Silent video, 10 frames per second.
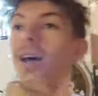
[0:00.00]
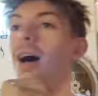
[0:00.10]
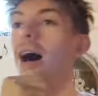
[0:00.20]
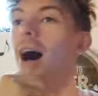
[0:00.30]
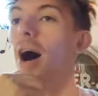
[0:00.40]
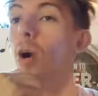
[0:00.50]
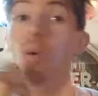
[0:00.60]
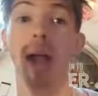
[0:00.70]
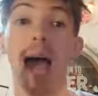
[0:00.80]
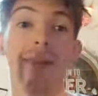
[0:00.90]
Uh, or
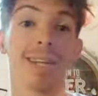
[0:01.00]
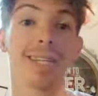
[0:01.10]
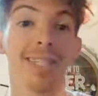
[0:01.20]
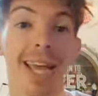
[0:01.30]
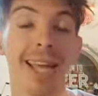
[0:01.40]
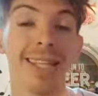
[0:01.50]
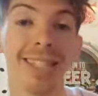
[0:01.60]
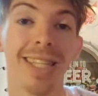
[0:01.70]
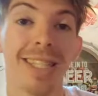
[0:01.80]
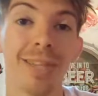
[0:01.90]
having to stay in these
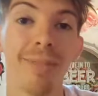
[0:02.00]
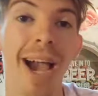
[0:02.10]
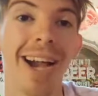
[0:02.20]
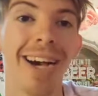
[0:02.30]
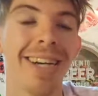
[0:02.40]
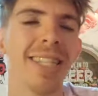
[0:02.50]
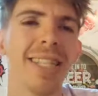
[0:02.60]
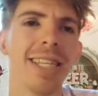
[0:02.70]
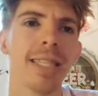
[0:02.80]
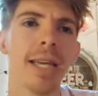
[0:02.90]
densely uh,
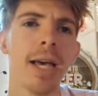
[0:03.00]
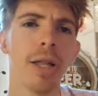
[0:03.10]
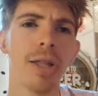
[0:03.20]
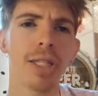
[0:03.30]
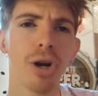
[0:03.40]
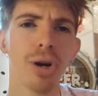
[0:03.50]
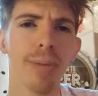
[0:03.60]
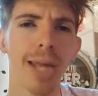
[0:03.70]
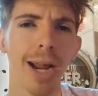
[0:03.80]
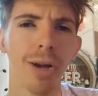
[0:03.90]
these these urban
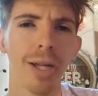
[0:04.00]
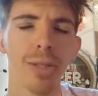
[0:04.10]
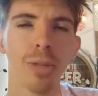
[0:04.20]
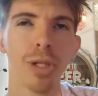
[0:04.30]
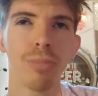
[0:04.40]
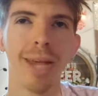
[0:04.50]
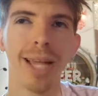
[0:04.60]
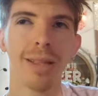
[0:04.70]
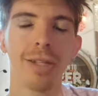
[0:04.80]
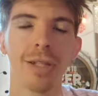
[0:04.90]
areas, which
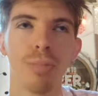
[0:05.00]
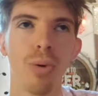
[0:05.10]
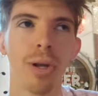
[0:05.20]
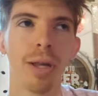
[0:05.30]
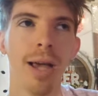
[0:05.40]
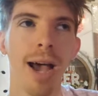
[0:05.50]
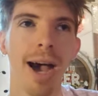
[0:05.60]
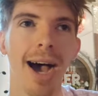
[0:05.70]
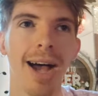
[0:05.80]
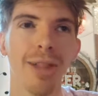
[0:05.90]
mainly support
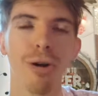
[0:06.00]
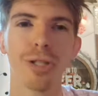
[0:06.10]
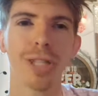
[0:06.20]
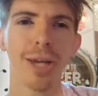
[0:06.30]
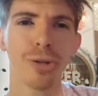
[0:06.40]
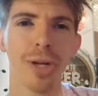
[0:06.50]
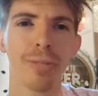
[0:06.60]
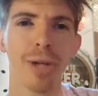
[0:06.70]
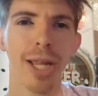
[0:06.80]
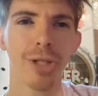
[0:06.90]
uh, large-scale
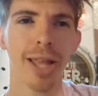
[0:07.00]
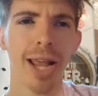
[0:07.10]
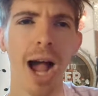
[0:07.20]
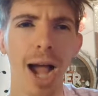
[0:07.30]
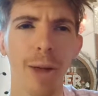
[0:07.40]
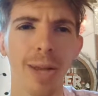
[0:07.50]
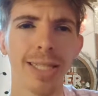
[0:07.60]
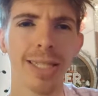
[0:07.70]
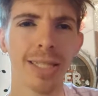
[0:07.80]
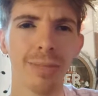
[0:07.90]
transportation like highway
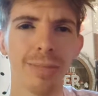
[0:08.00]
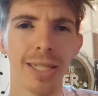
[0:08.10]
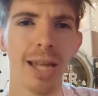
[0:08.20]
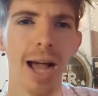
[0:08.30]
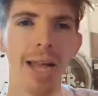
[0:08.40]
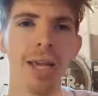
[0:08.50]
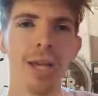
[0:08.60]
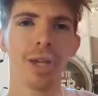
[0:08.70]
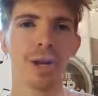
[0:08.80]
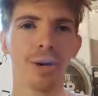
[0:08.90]
systems and not,
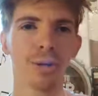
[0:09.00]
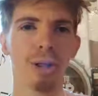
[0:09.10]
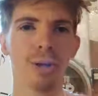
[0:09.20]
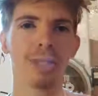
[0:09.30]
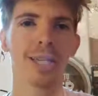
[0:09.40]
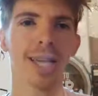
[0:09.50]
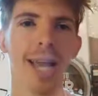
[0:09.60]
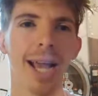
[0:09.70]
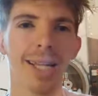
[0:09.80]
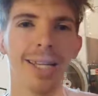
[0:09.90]
you know, closely
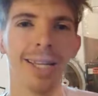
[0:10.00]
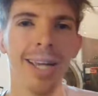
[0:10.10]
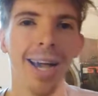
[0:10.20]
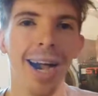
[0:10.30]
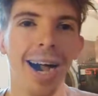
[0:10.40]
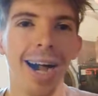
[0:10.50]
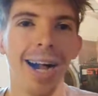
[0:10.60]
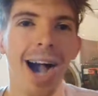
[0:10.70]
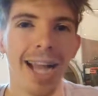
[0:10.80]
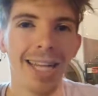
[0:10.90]
connected uh,
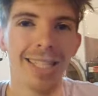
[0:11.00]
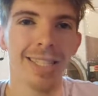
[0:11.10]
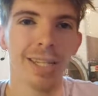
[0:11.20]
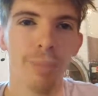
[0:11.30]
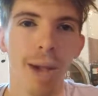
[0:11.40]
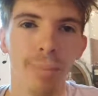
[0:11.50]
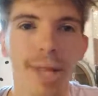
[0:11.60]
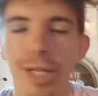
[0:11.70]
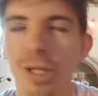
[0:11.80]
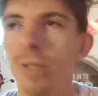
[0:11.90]
high-density
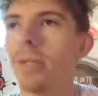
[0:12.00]
populations.